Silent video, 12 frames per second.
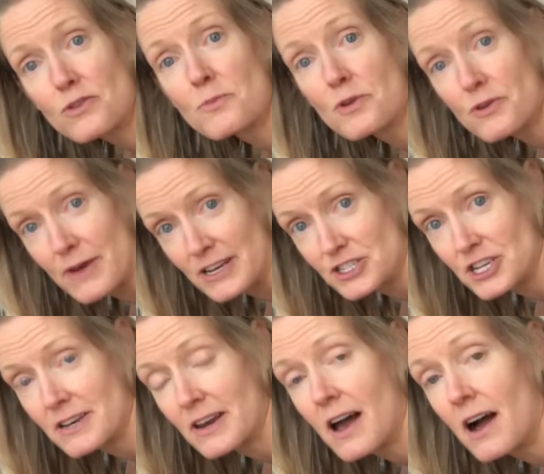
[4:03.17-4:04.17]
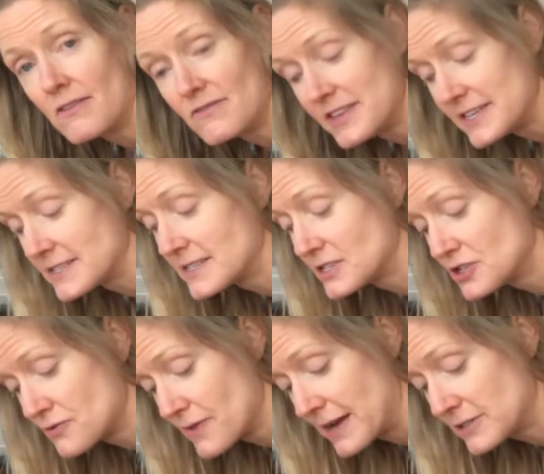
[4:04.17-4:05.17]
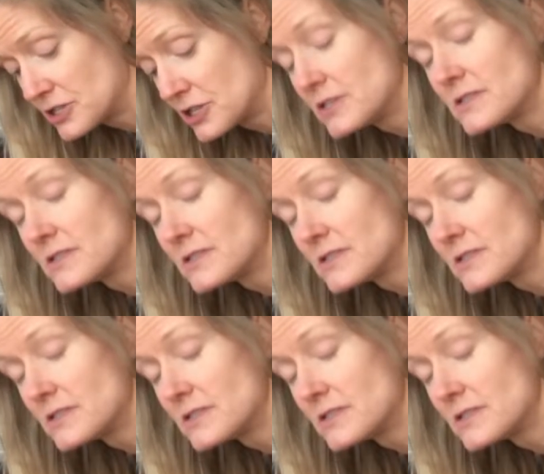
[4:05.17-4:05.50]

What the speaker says: the progression of this stretch,